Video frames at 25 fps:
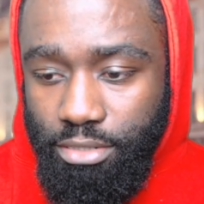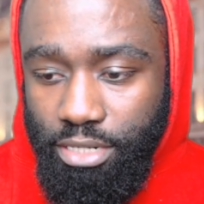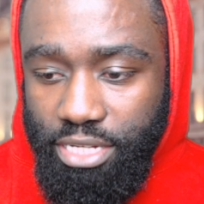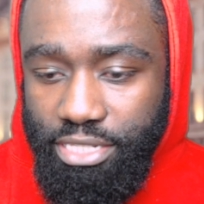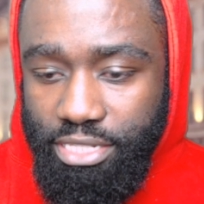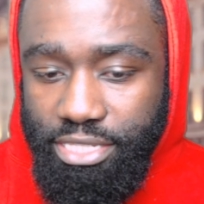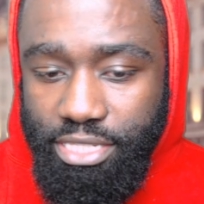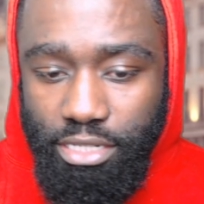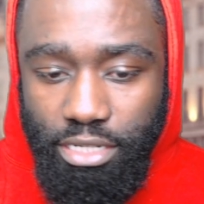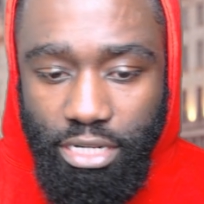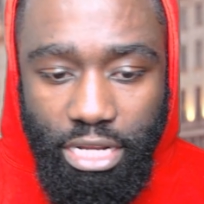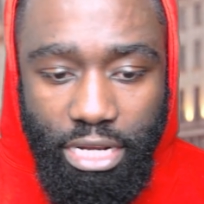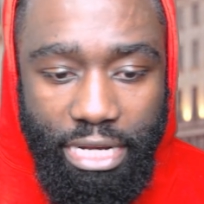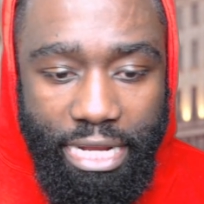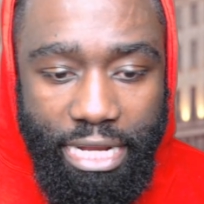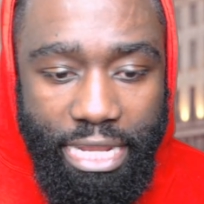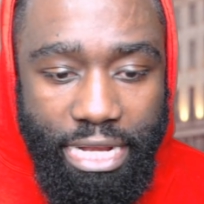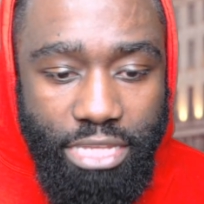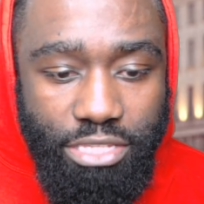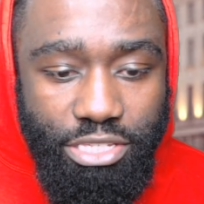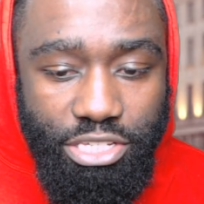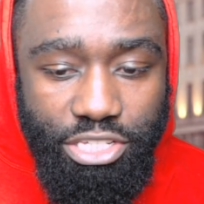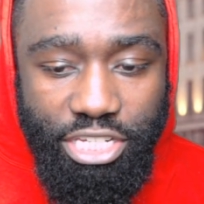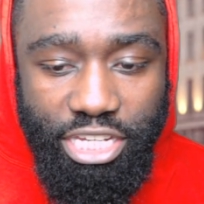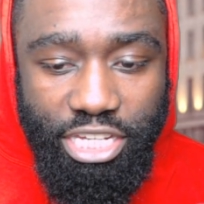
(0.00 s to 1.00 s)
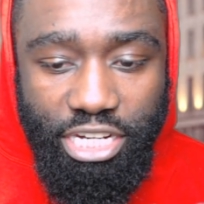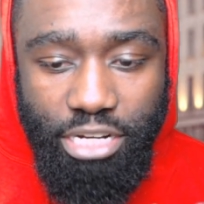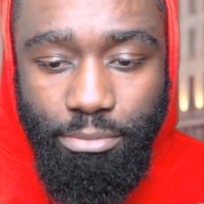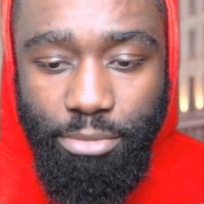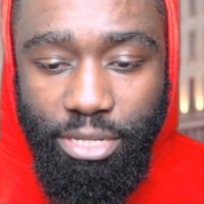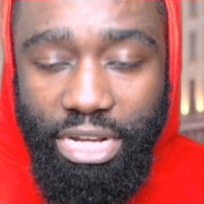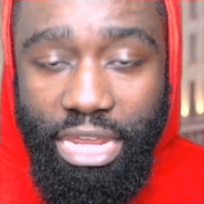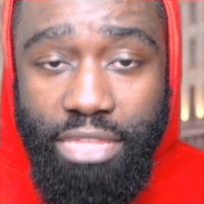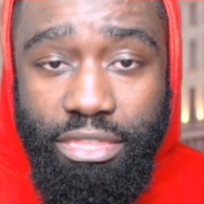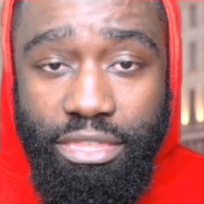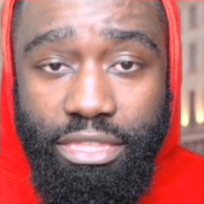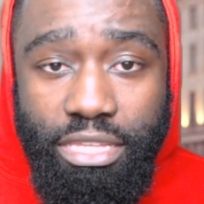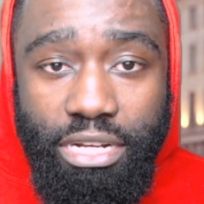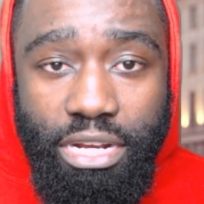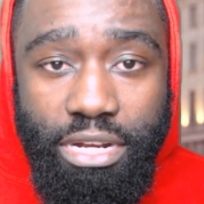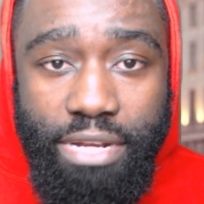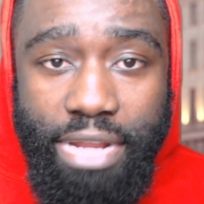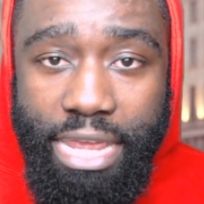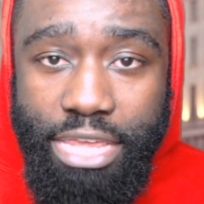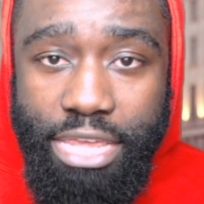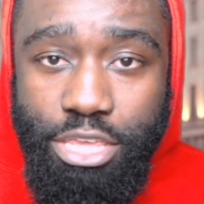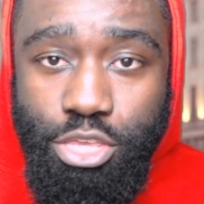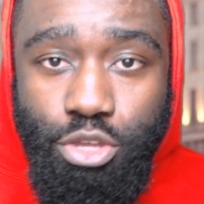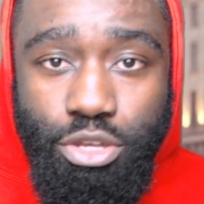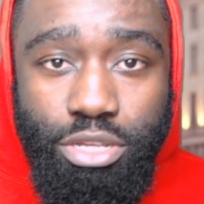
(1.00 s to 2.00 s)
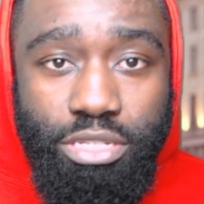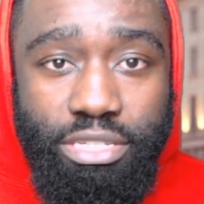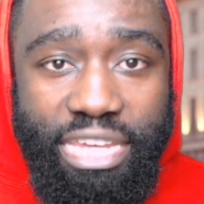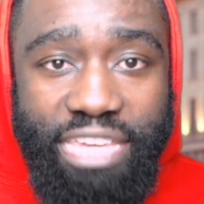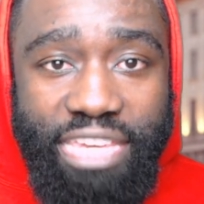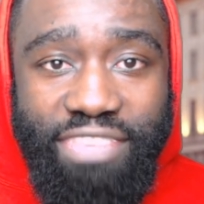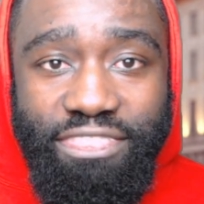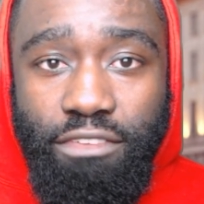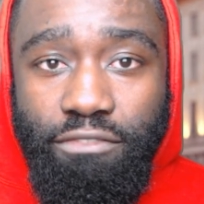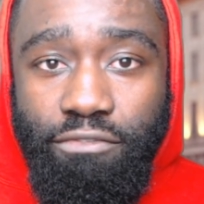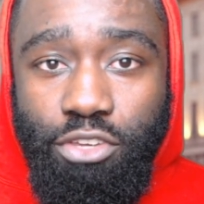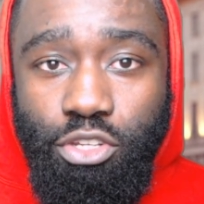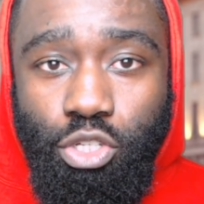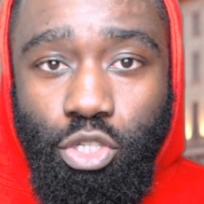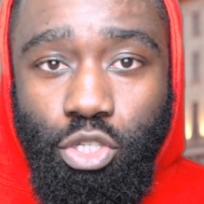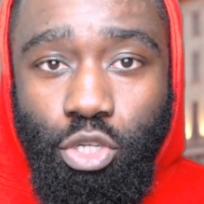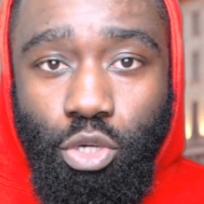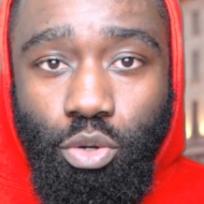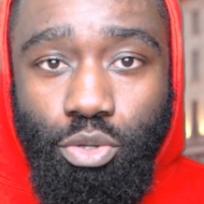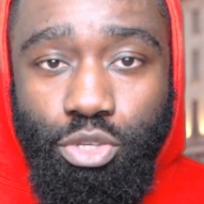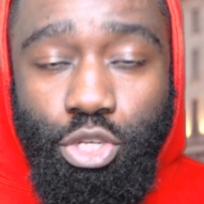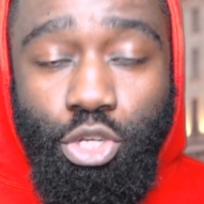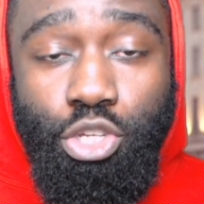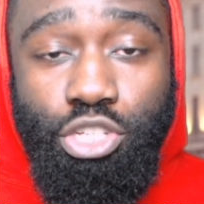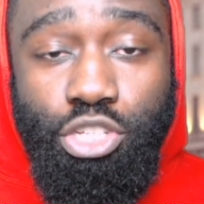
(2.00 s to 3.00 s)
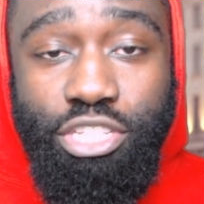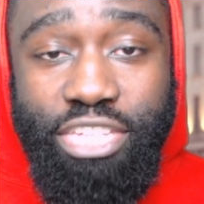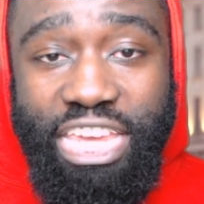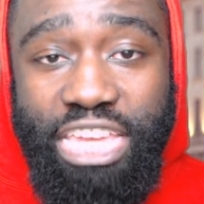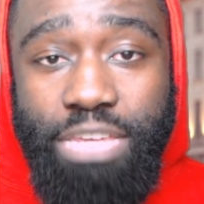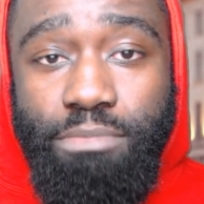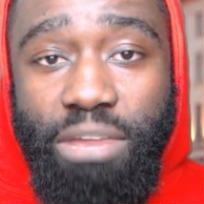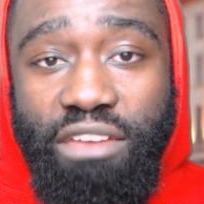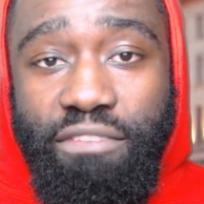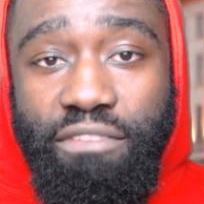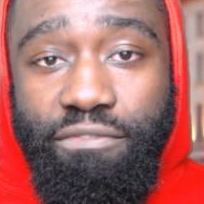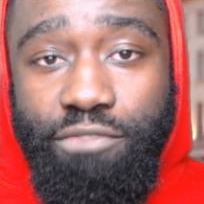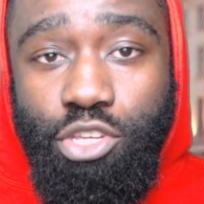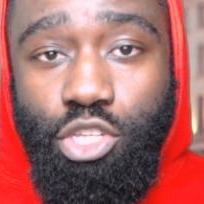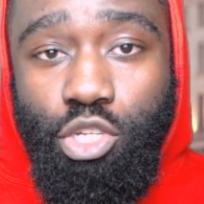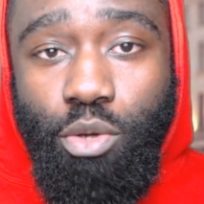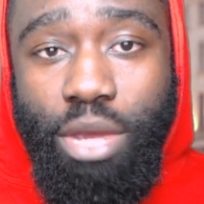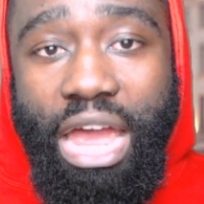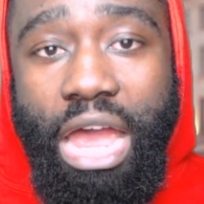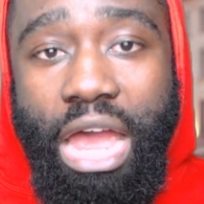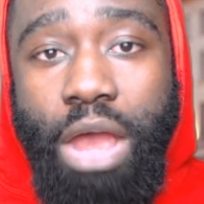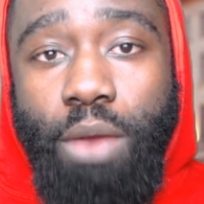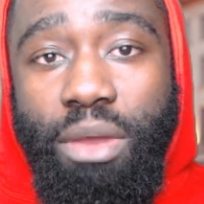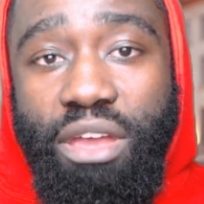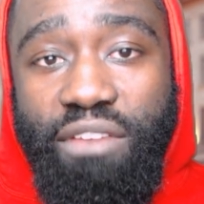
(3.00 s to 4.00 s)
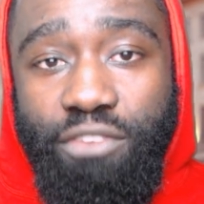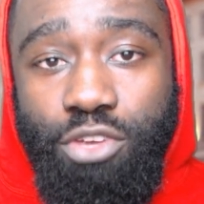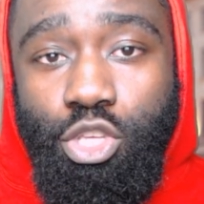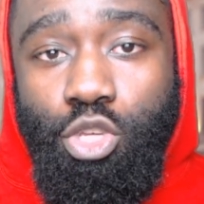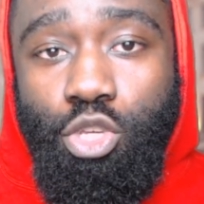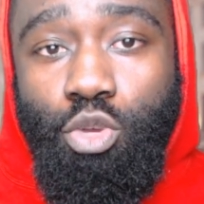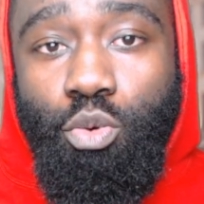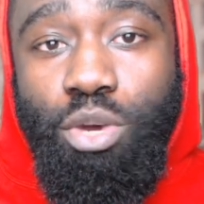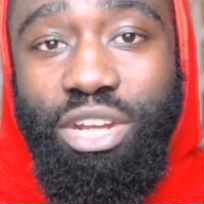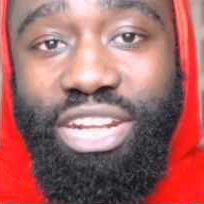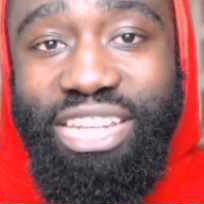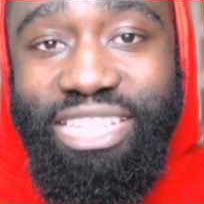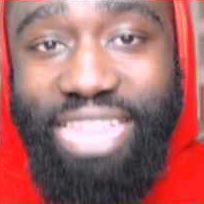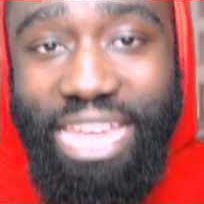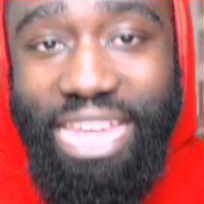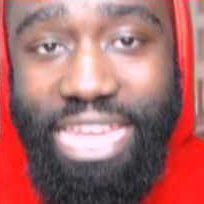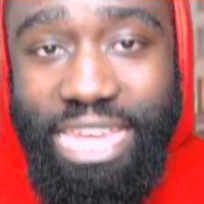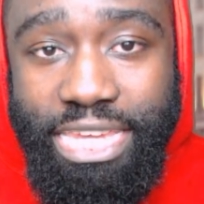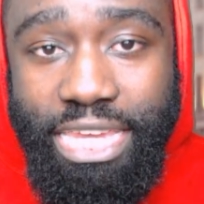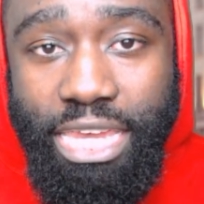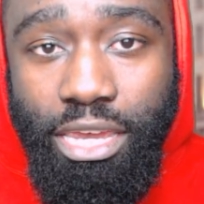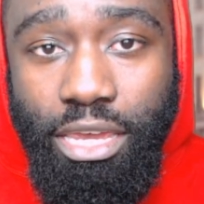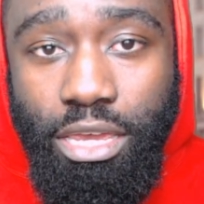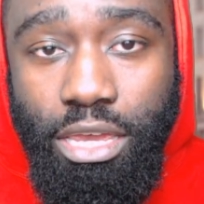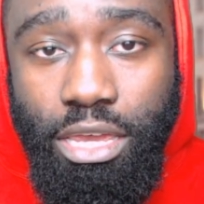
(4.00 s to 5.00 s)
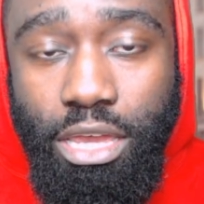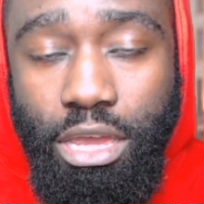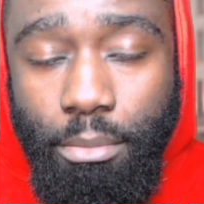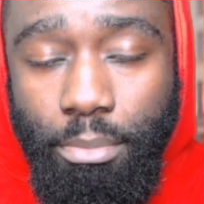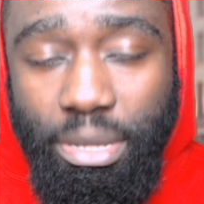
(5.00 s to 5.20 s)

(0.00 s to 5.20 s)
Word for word: Listen, ladies and gentlemen, end of the day, you can take the video, you can take my video however you want to take it.